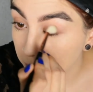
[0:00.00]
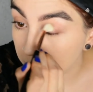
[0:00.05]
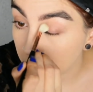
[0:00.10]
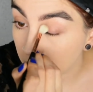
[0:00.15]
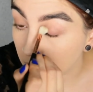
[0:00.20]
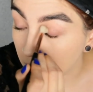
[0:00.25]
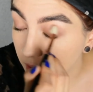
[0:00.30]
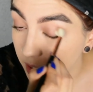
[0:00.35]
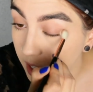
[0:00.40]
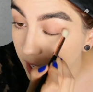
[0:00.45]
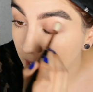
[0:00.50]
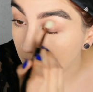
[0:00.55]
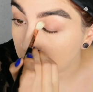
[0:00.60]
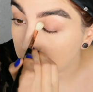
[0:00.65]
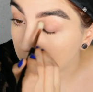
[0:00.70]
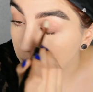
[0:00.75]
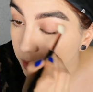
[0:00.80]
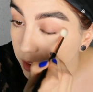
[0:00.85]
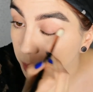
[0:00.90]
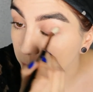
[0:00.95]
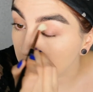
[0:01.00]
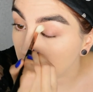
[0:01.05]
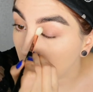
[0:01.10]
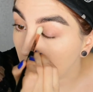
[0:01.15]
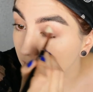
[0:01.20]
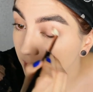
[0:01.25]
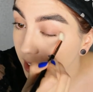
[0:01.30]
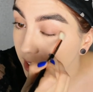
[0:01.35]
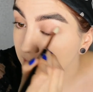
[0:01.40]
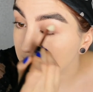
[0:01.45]
the name of the
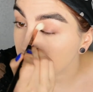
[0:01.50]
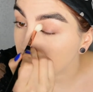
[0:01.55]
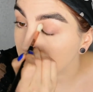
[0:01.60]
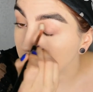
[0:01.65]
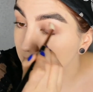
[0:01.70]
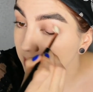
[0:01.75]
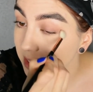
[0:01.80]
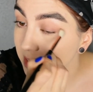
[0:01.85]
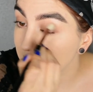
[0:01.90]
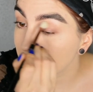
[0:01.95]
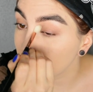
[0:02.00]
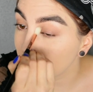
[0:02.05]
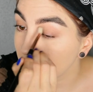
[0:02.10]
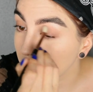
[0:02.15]
product is